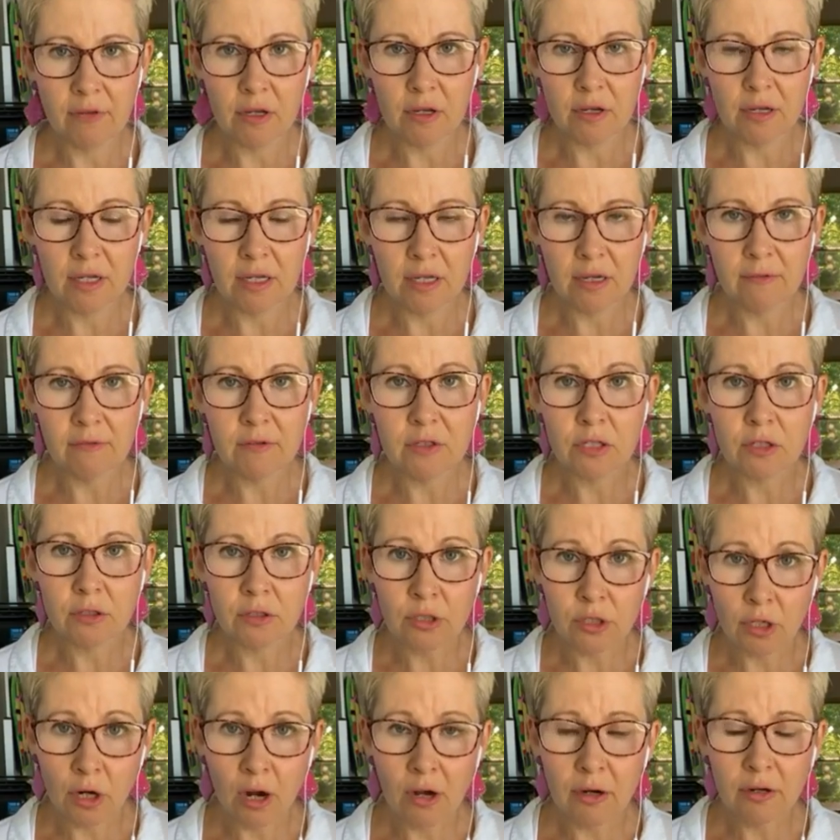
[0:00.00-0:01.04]
gift that you can give to
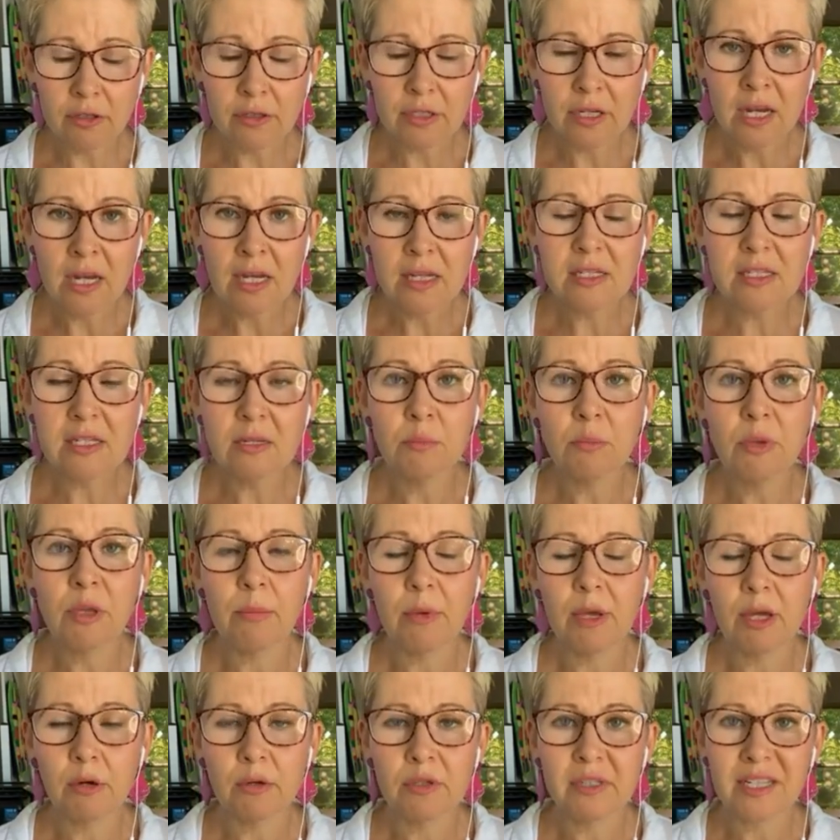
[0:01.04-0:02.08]
your child,
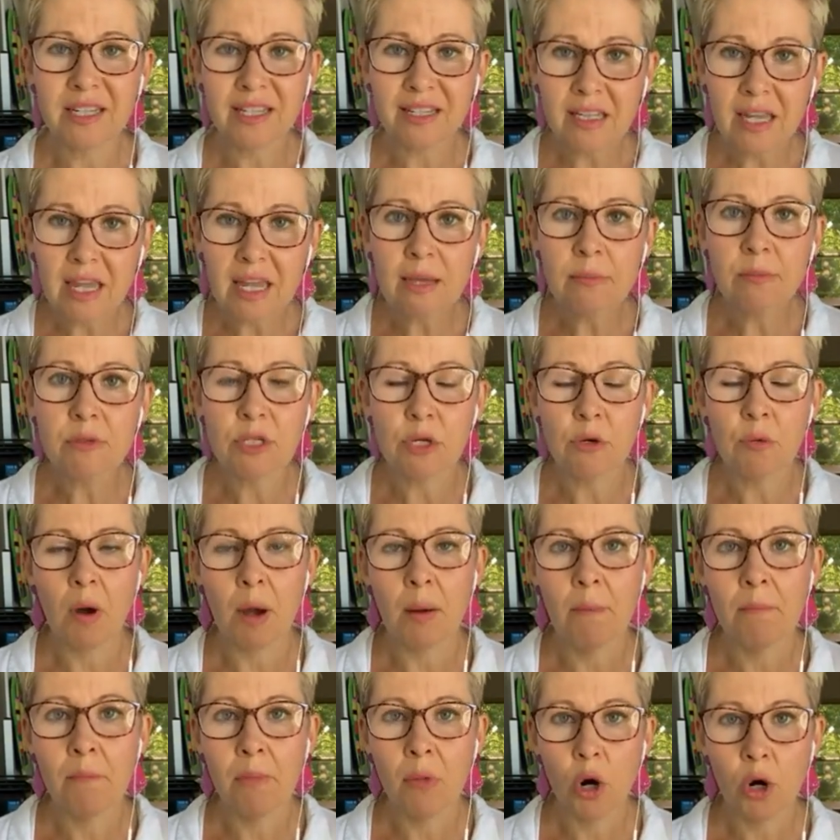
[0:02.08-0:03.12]
simply because it keeps
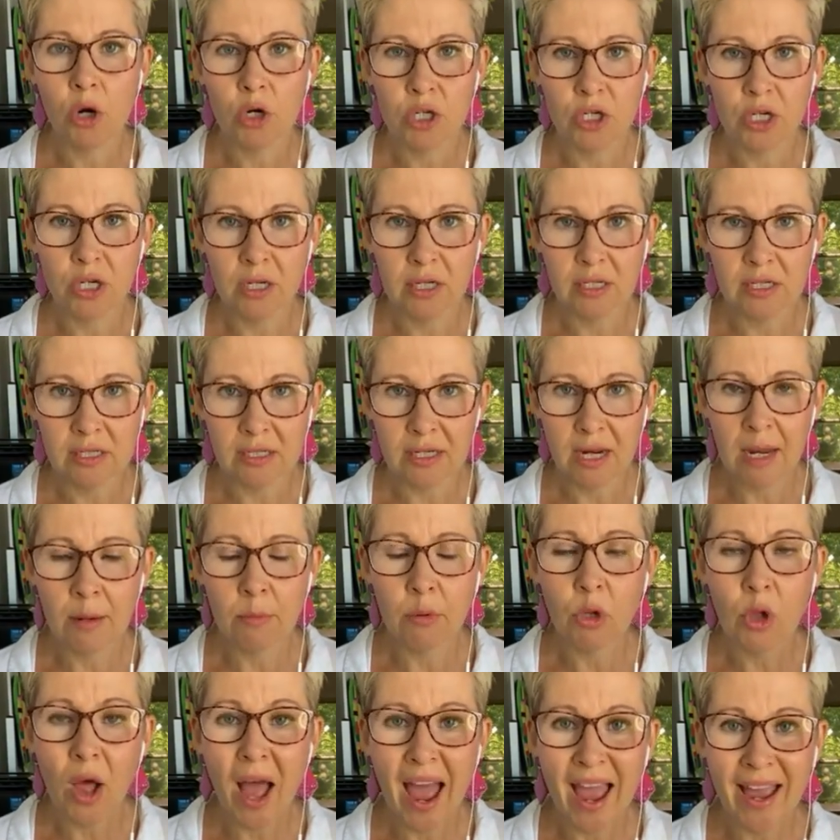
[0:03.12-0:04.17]
you emotionally
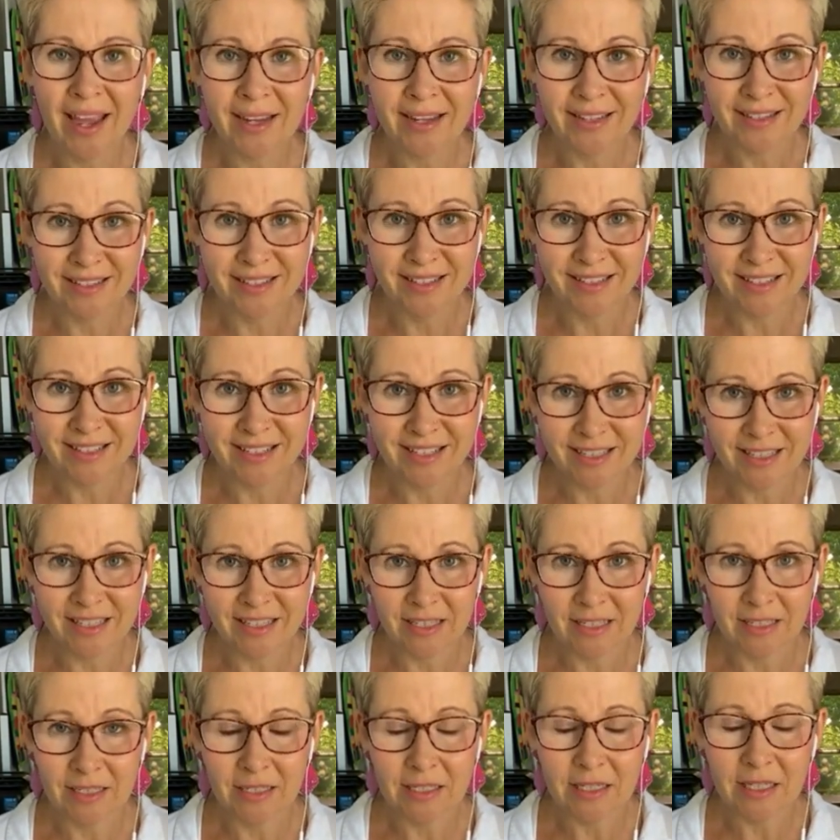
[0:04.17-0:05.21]
stable and
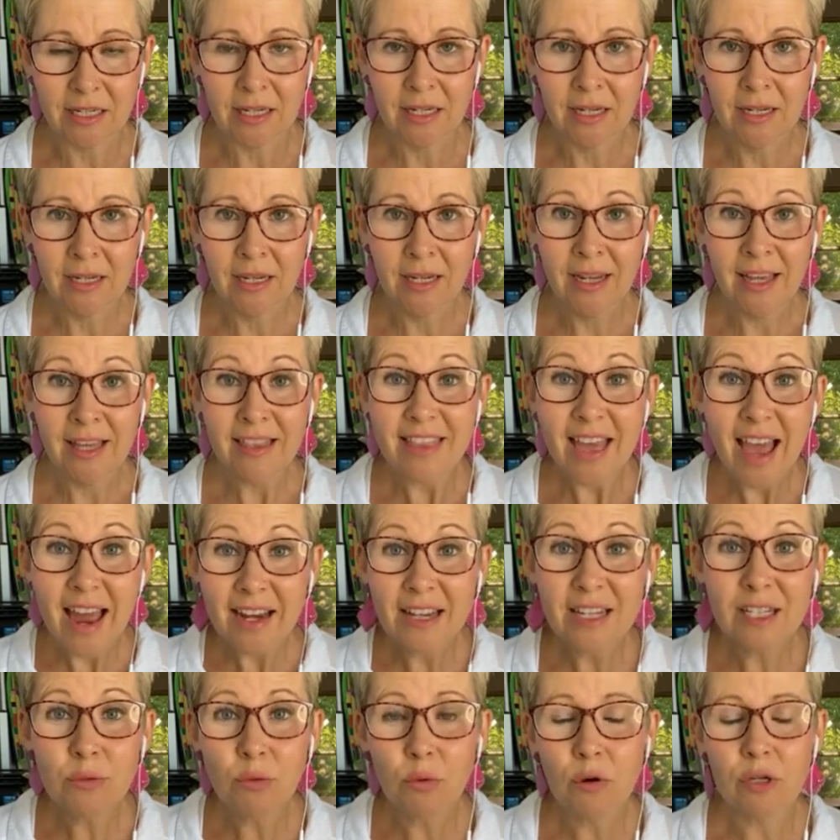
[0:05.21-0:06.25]
consistent.
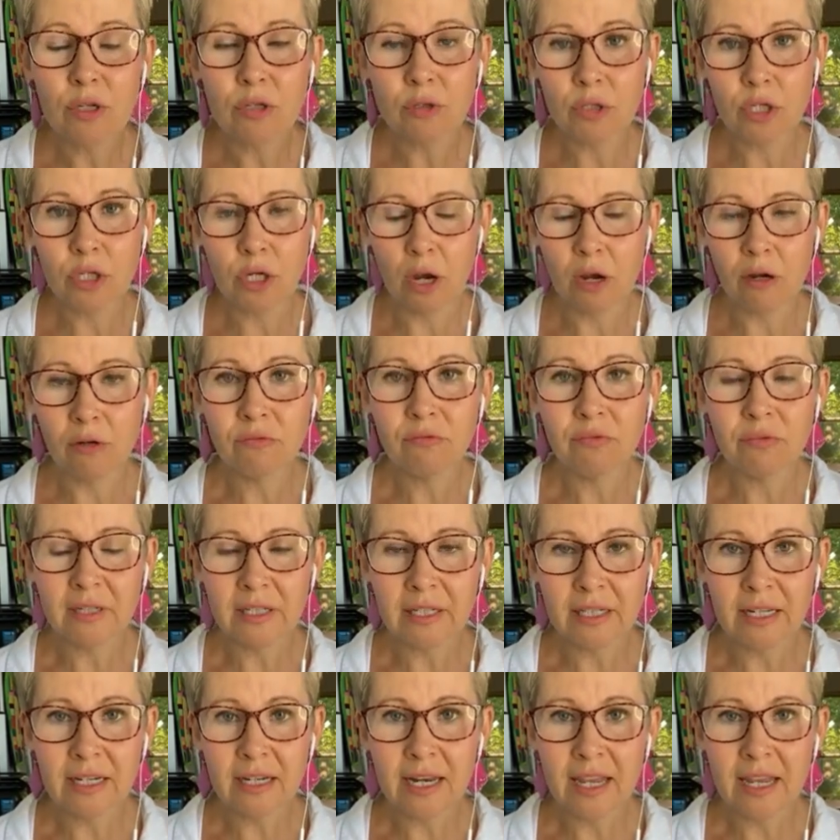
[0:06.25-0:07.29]
That is what your child
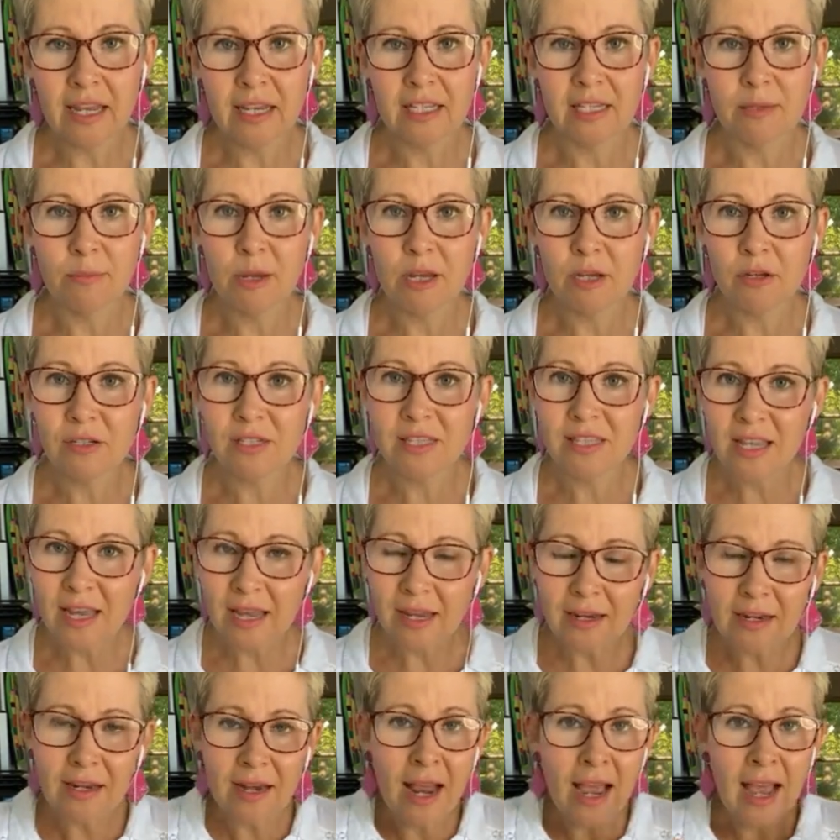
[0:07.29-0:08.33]
really needs, because
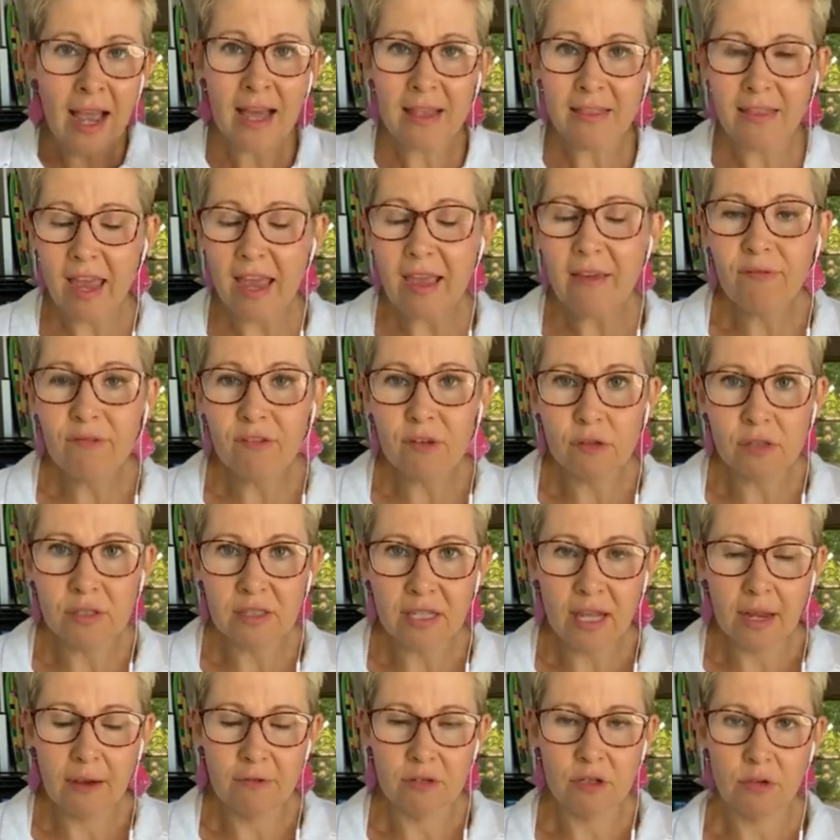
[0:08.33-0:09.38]
then they feel
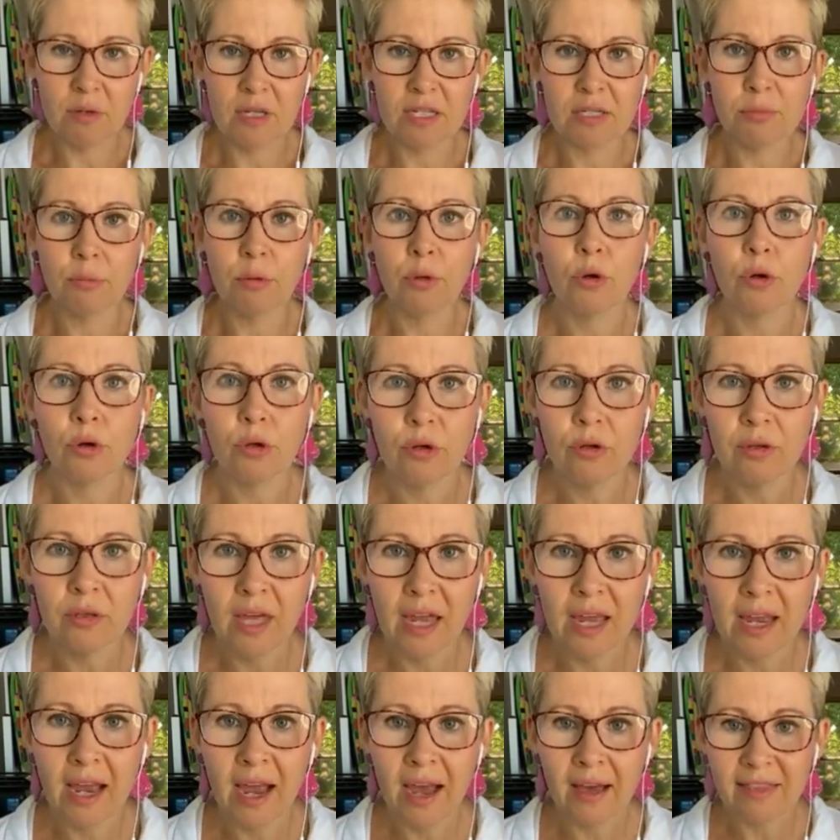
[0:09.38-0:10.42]
safe to explore who
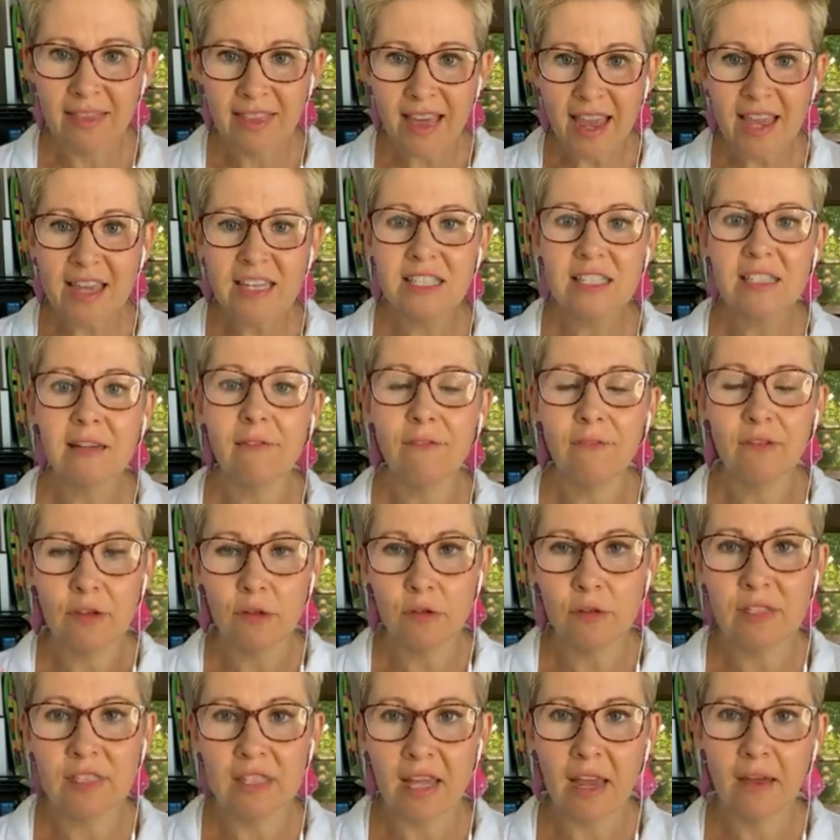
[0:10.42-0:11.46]
they are. They
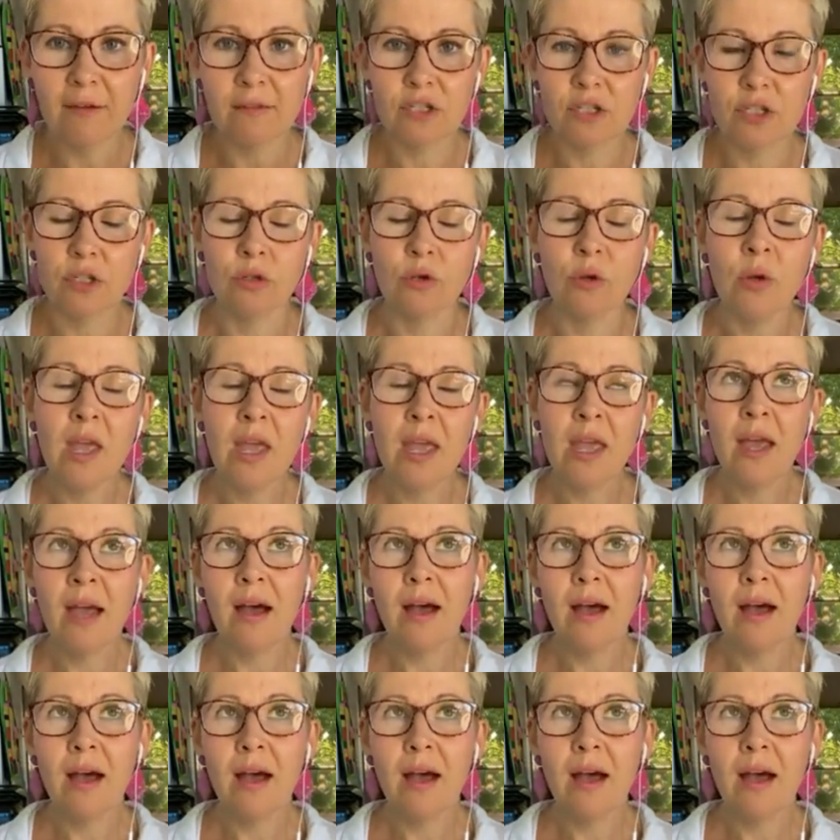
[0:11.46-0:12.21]
feel safe to